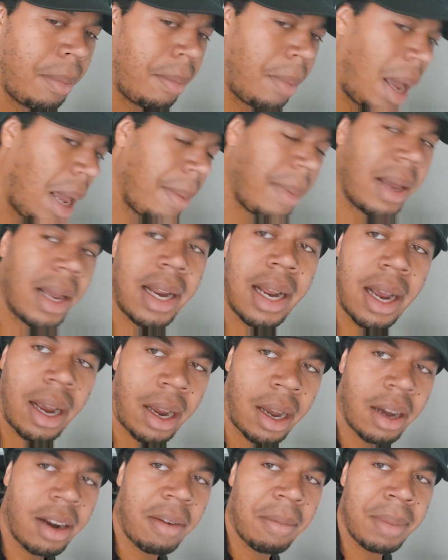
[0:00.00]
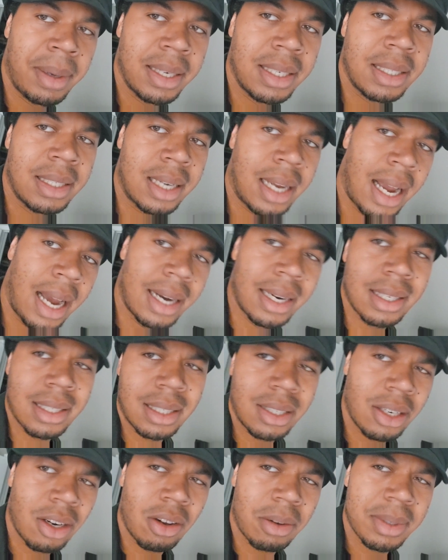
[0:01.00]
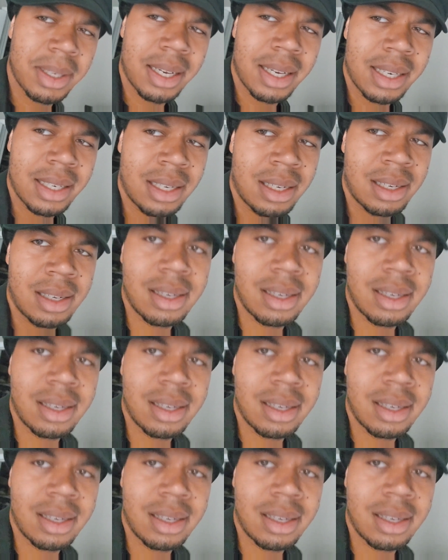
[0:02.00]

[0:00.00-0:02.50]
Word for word: maybe it could have been kind of, you know what I'm saying?